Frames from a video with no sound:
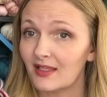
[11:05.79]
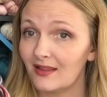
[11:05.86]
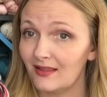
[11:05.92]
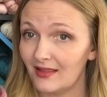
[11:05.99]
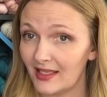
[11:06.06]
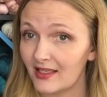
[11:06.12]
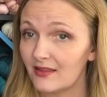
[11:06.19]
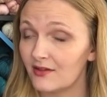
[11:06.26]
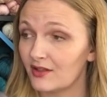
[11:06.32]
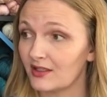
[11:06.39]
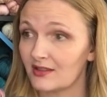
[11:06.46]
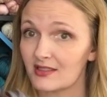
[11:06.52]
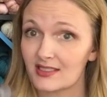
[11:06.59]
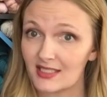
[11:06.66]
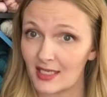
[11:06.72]
length. You get
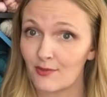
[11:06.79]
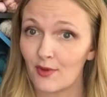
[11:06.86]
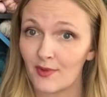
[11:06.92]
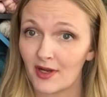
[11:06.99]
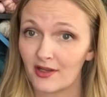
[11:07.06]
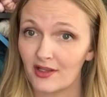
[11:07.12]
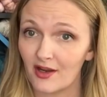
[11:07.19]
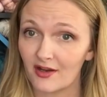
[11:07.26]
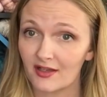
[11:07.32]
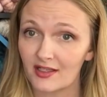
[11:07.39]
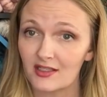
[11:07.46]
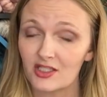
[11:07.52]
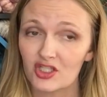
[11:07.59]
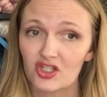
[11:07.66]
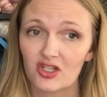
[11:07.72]
the same amount of
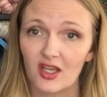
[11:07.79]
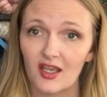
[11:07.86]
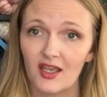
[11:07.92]
yardage.